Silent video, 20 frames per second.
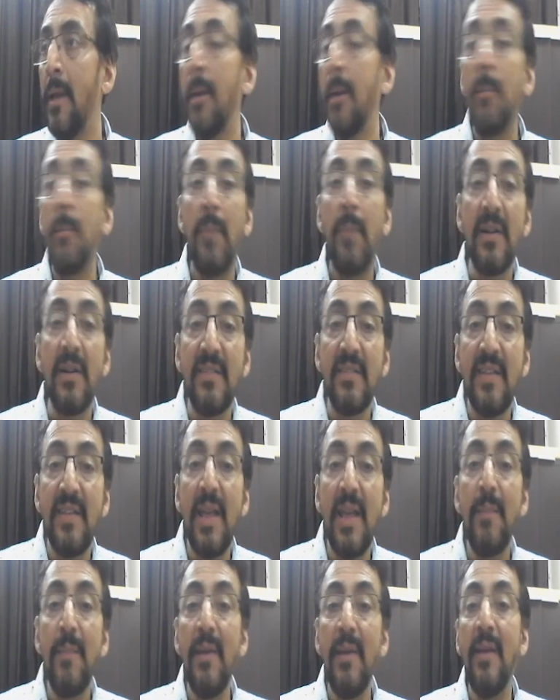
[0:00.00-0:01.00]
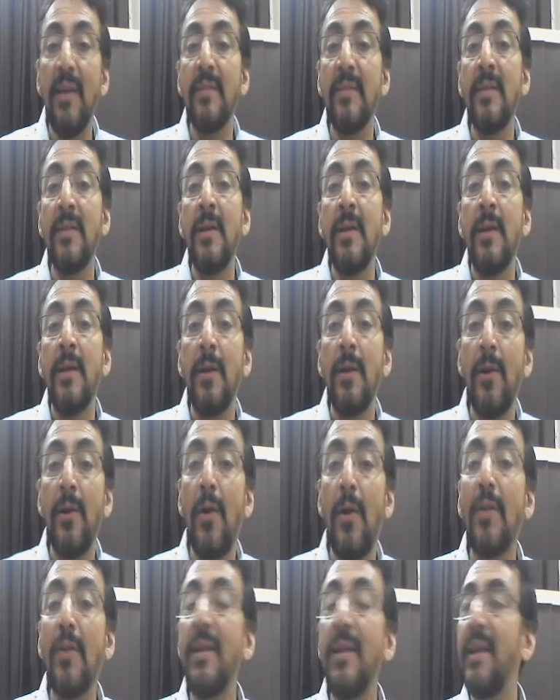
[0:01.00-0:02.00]
But same is
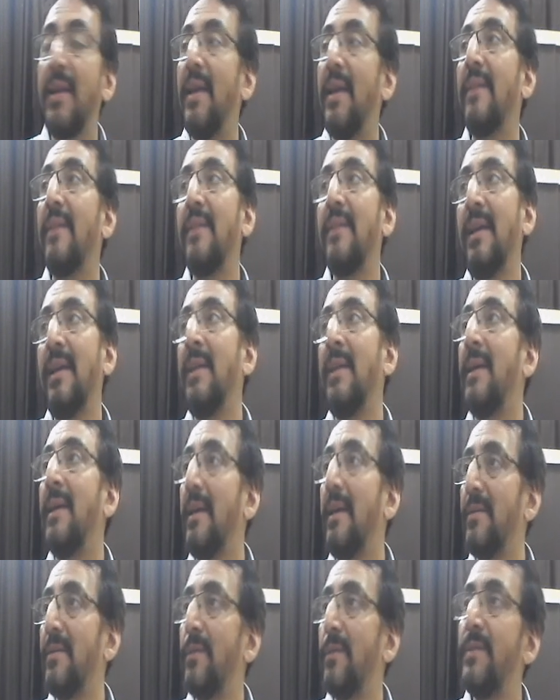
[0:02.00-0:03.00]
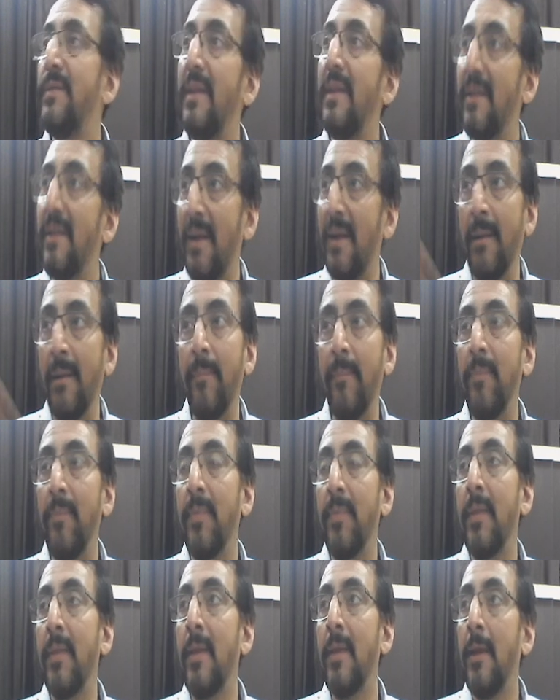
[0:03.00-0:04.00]
not the case in case of children,
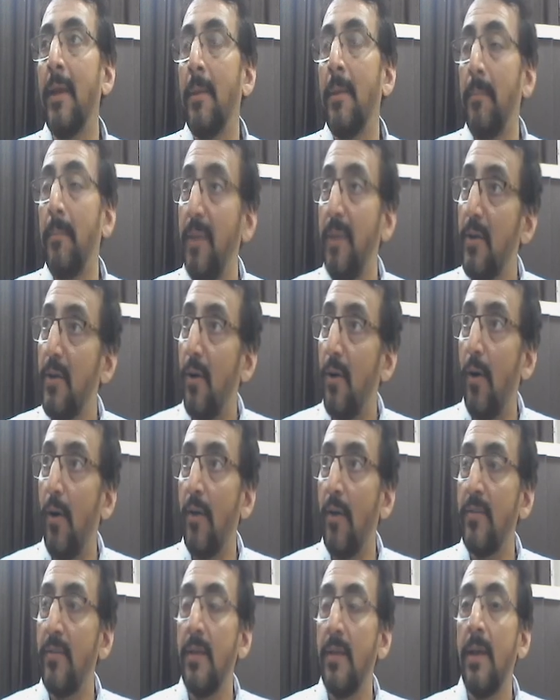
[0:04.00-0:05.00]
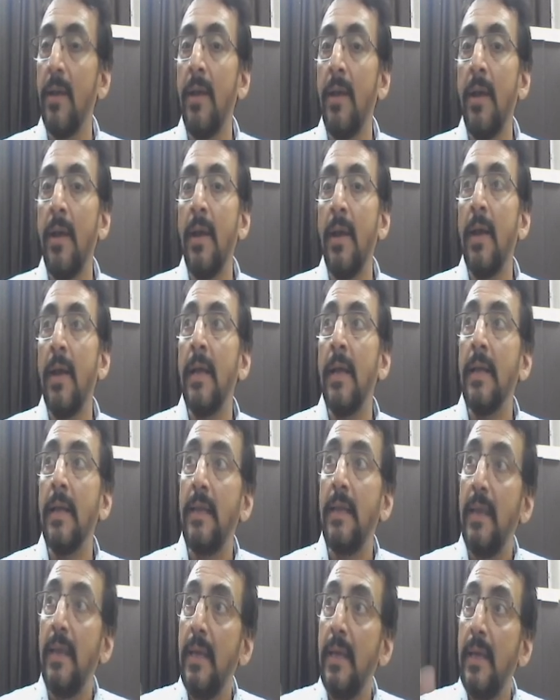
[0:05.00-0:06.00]
because
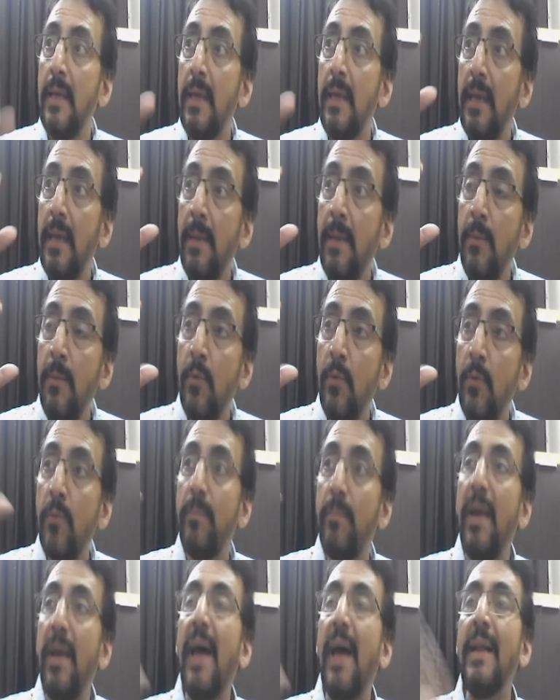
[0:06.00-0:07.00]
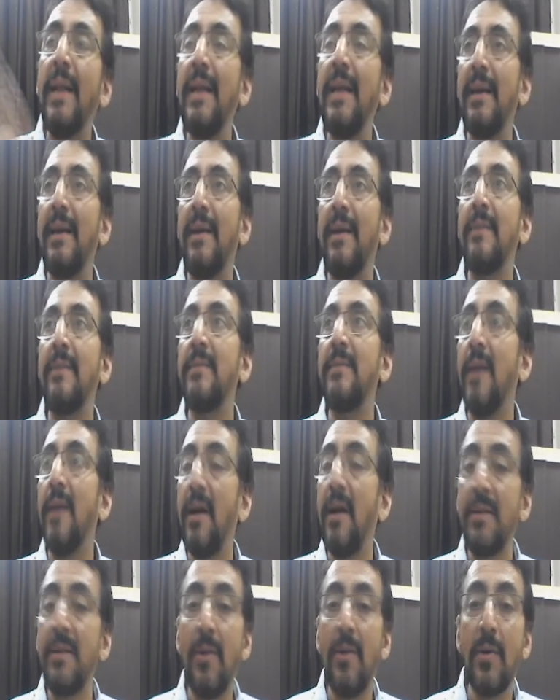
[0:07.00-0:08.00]
the immune barriers
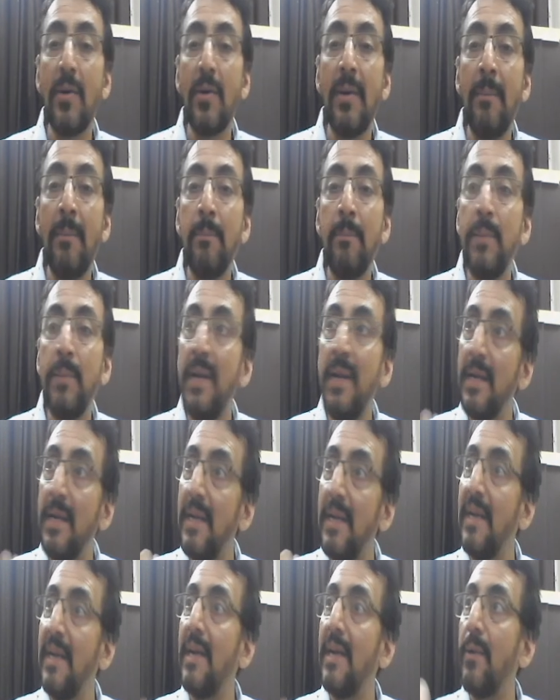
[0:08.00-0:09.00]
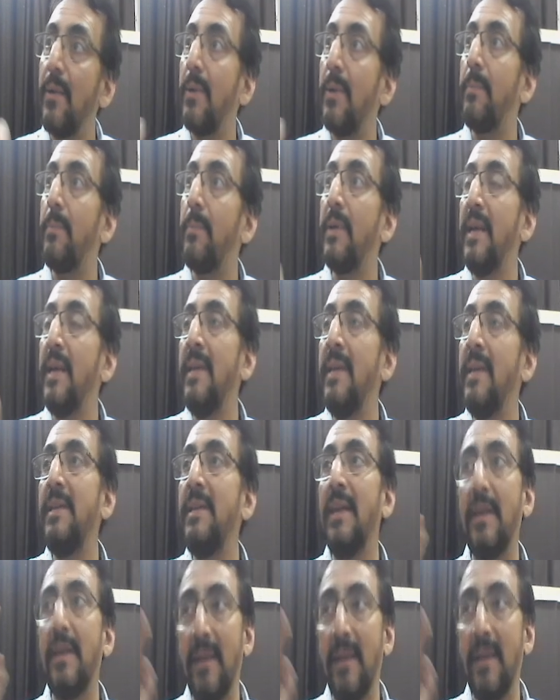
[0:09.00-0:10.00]
are not completely developed in
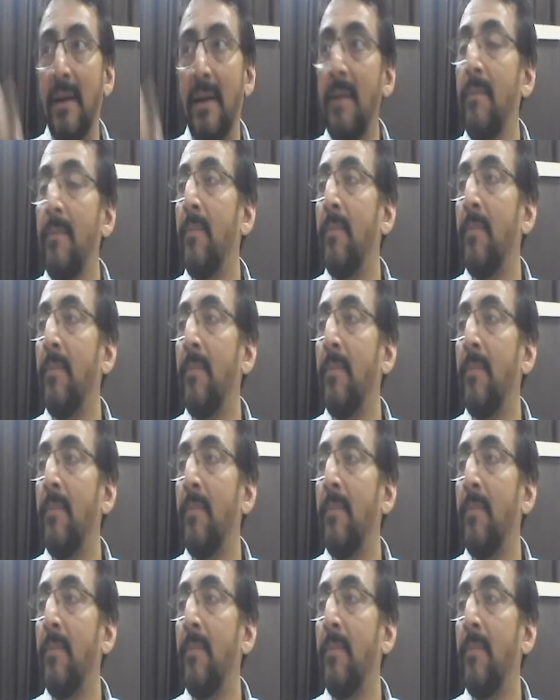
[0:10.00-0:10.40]
children.